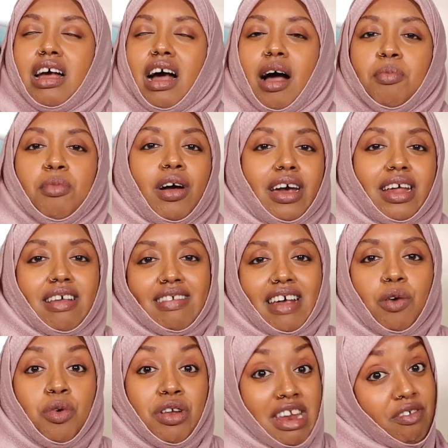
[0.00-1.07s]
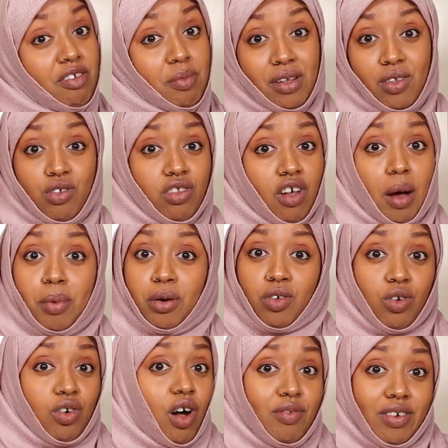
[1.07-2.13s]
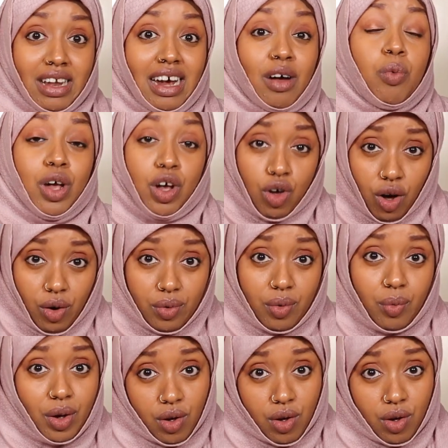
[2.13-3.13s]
I'm not gonna say we've never been to Starbucks or coffee, like we go,